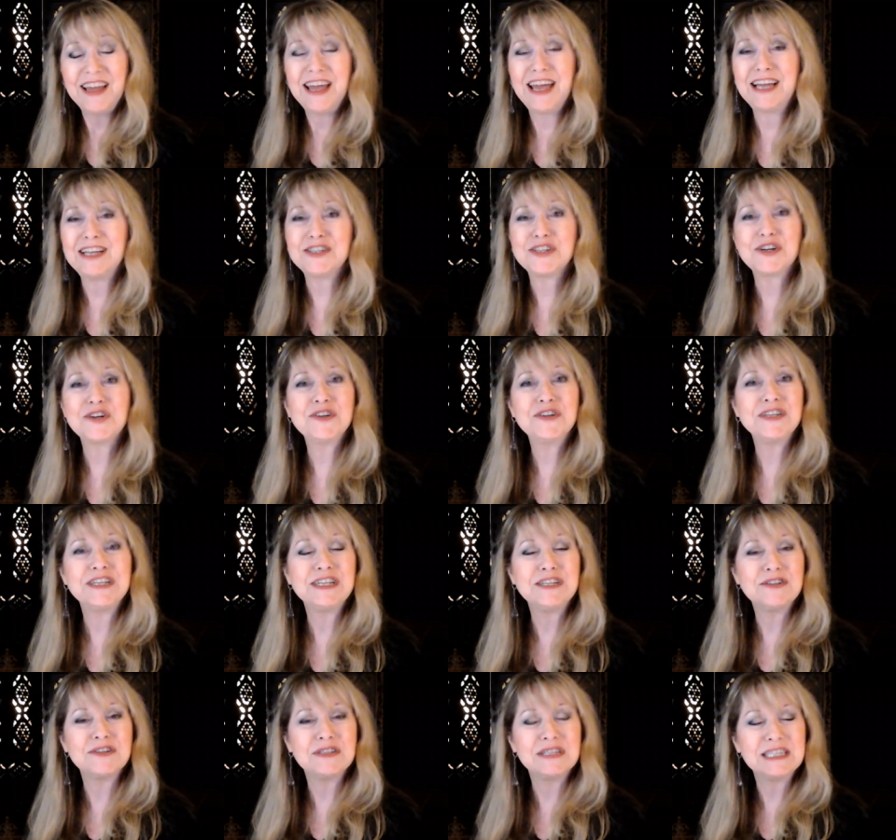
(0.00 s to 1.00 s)
and turn it
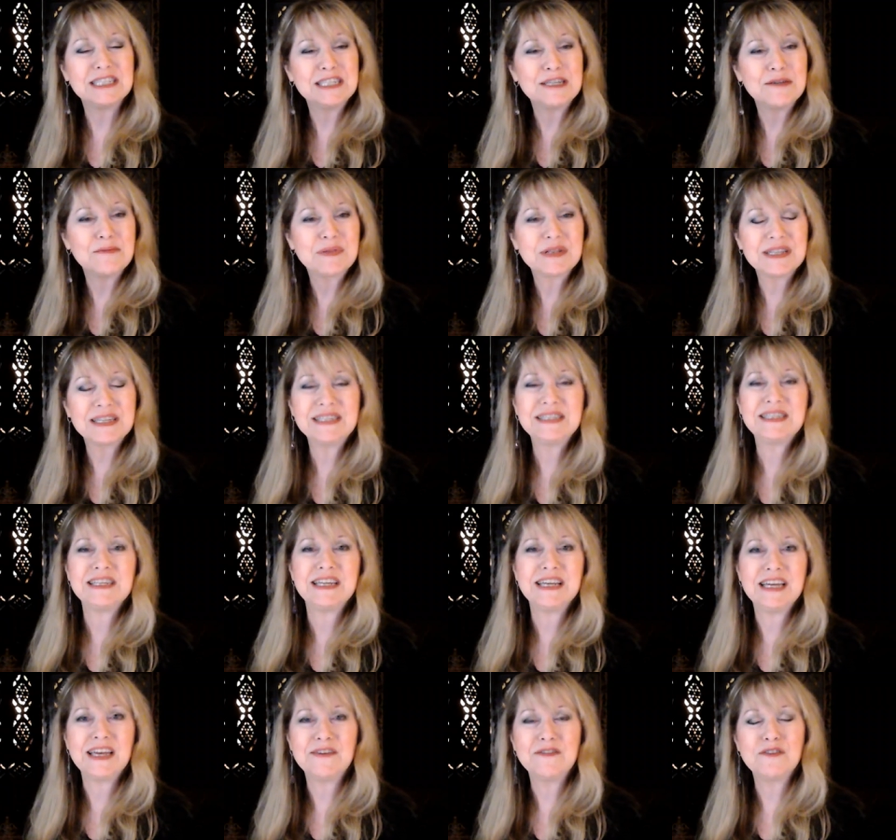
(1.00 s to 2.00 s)
into the
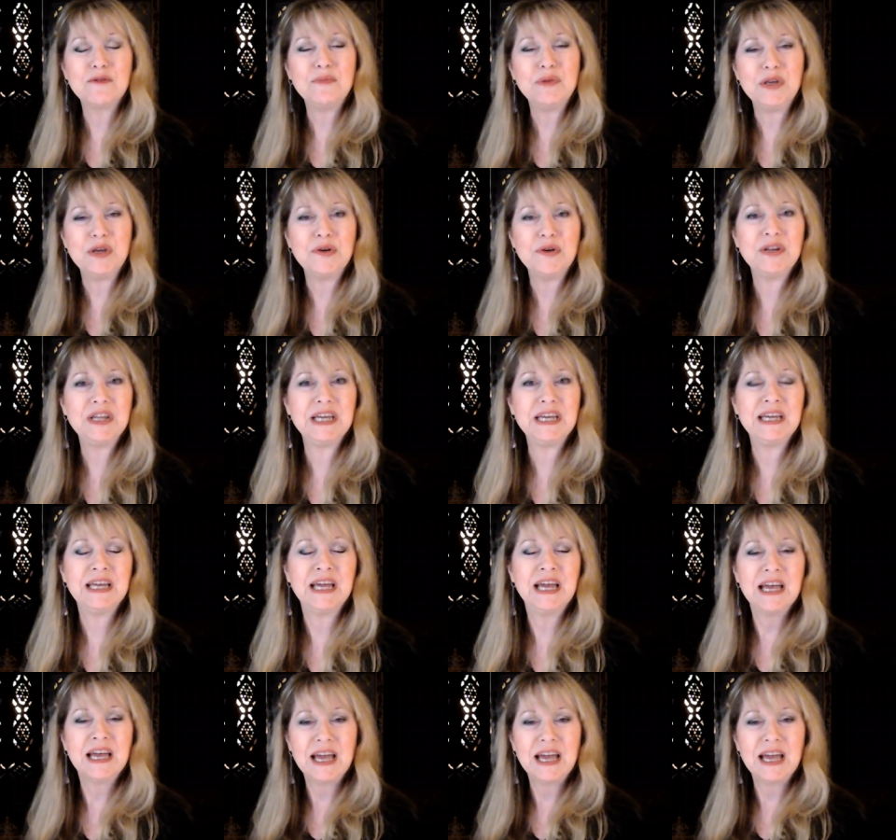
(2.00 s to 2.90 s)
simplicity of the beauty